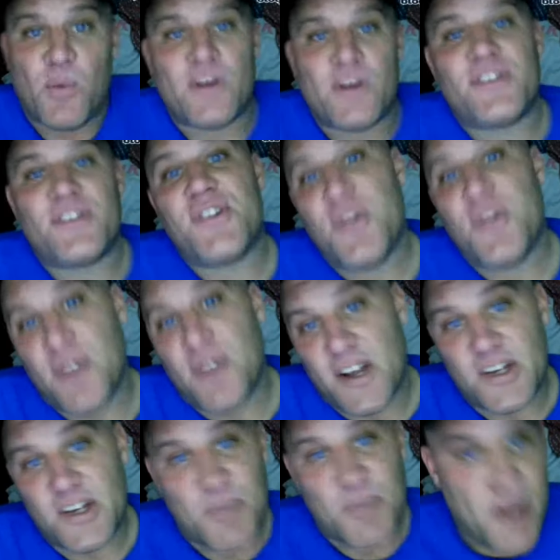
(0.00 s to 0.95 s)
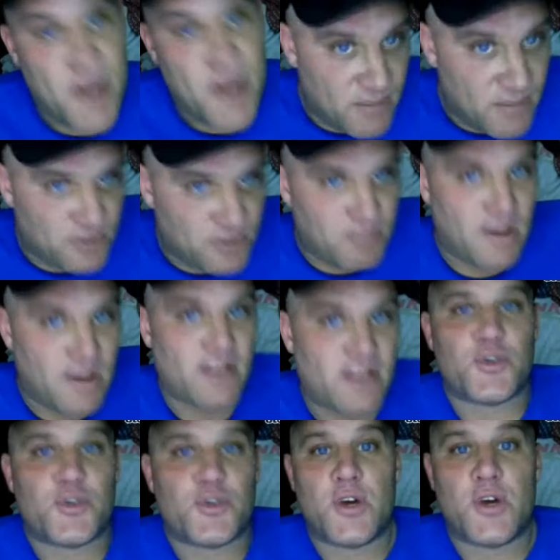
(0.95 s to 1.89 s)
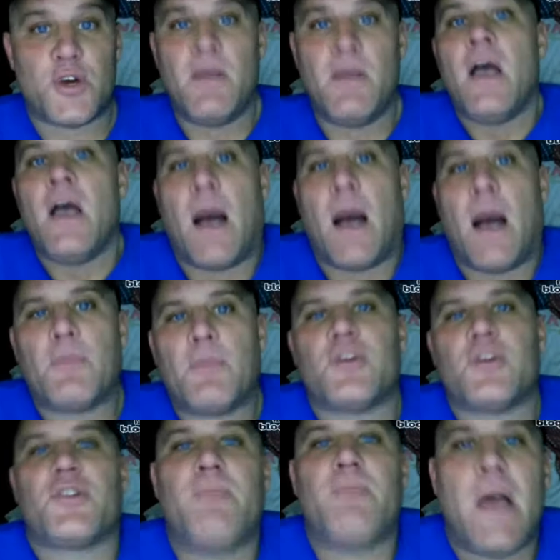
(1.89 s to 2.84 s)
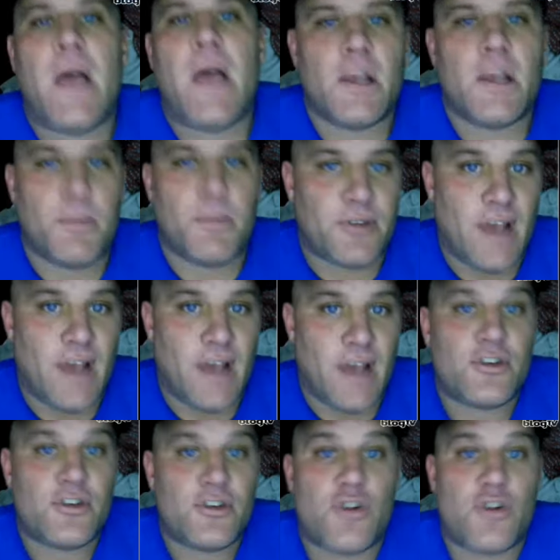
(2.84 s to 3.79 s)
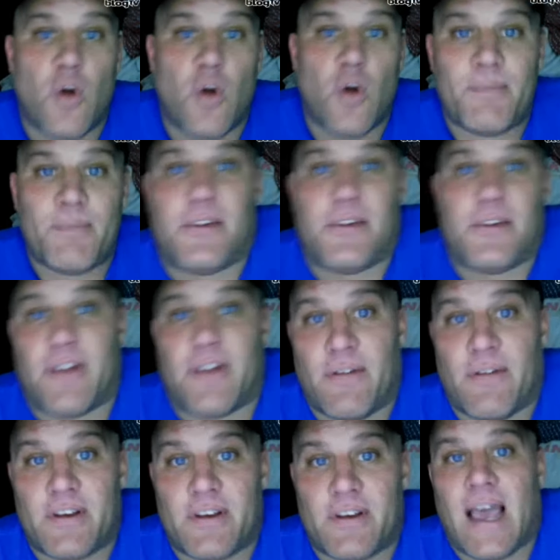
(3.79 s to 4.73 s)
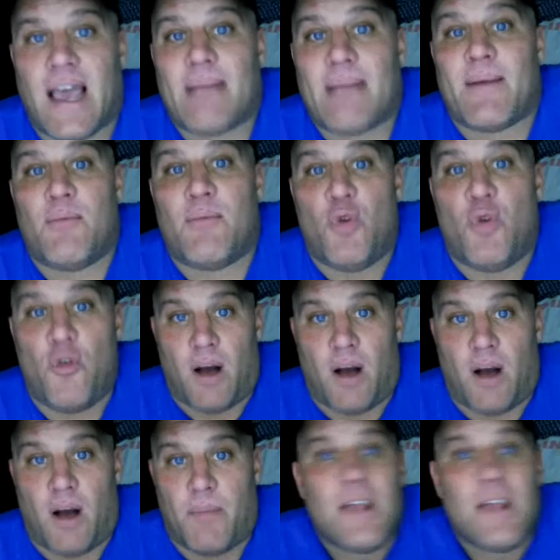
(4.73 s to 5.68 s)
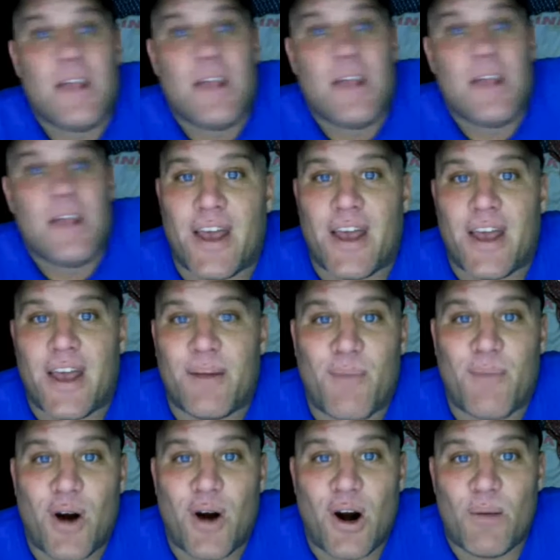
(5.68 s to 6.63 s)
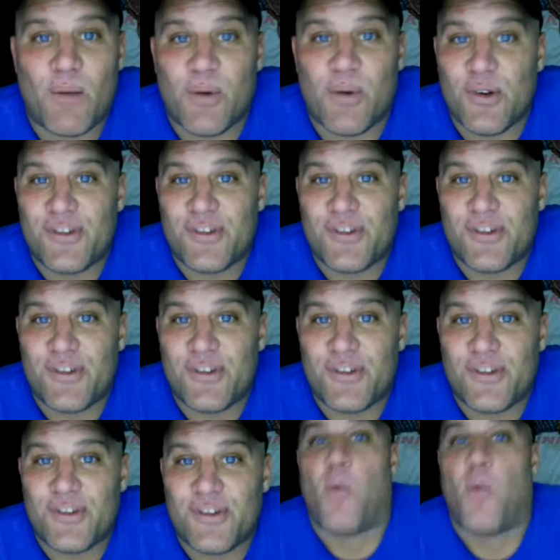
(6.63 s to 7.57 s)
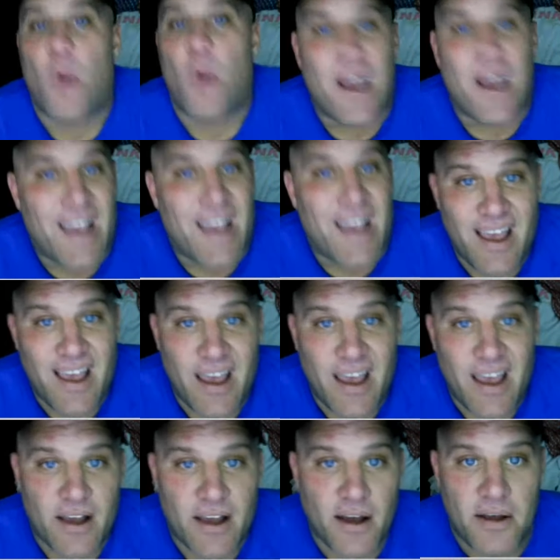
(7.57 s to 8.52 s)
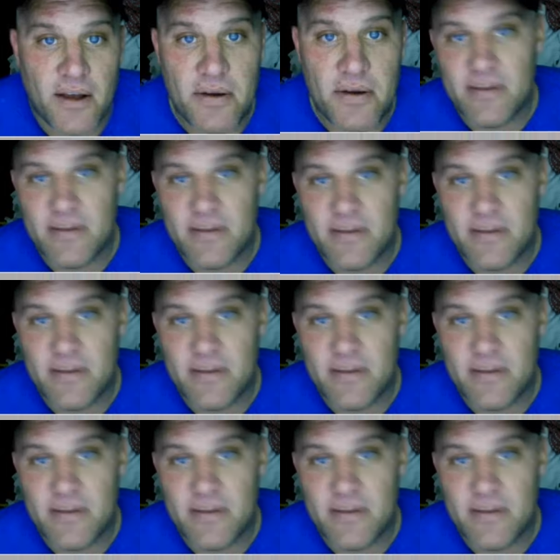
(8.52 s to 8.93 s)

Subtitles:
But when shoenice becomes mainstream, I'm going to smack you upside the jaw piece every time I move up. Jana Marbles, Wigga Higga.